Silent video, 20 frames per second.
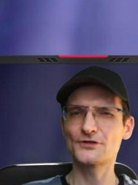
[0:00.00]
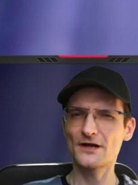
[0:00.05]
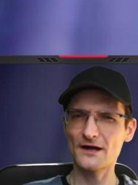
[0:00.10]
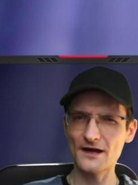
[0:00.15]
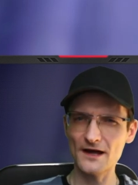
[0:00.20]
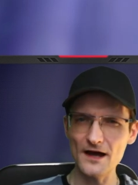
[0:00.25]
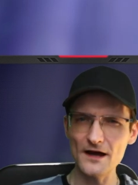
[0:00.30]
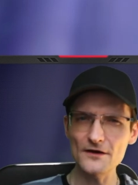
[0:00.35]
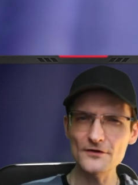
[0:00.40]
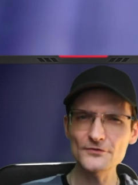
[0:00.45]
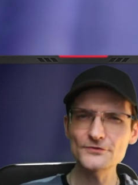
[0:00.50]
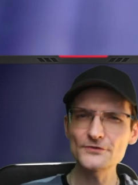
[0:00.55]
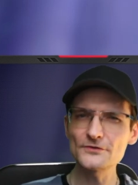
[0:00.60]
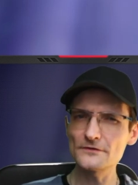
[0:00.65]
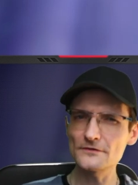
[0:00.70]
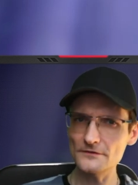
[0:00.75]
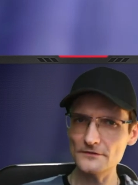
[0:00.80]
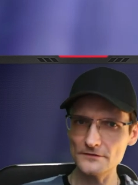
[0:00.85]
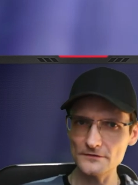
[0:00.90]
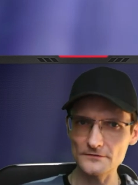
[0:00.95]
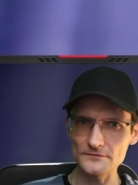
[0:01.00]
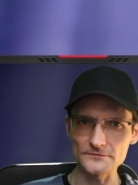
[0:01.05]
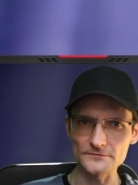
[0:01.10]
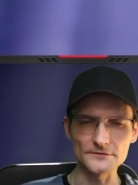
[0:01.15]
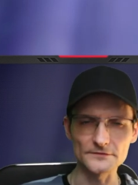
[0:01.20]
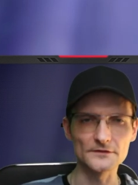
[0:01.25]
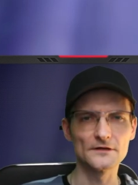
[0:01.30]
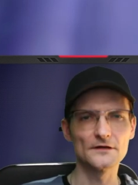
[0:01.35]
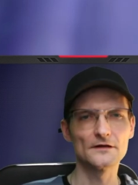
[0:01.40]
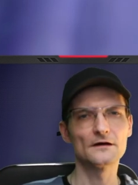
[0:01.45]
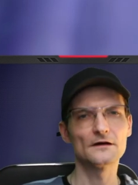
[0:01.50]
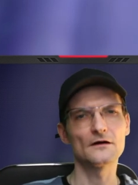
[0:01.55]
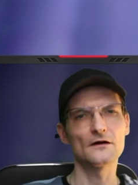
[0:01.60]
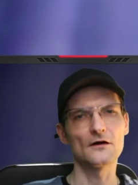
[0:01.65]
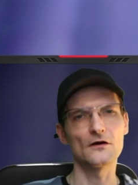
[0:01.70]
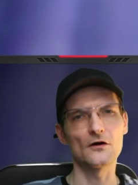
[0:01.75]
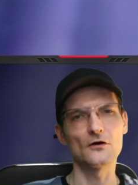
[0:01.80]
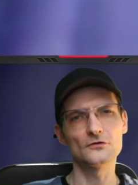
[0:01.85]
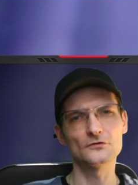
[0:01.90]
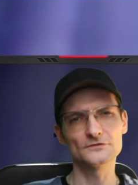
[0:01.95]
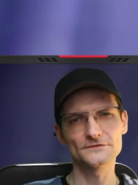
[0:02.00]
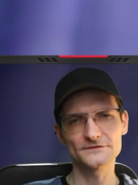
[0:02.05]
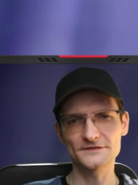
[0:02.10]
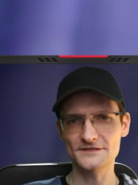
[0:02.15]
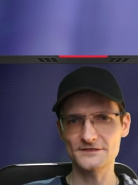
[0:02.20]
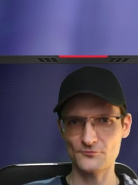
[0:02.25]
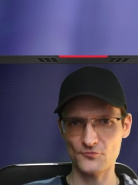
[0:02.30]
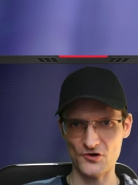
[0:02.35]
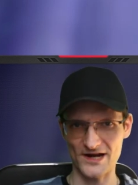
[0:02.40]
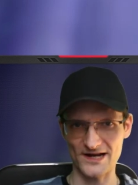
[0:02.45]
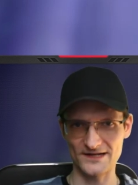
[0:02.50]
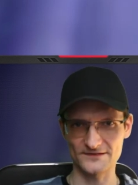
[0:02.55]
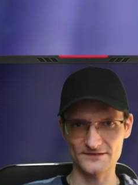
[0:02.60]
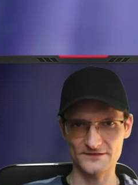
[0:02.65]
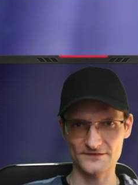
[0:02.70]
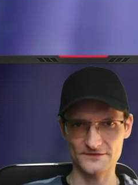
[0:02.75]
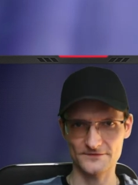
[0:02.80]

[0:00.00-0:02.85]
how to earn all these prizes.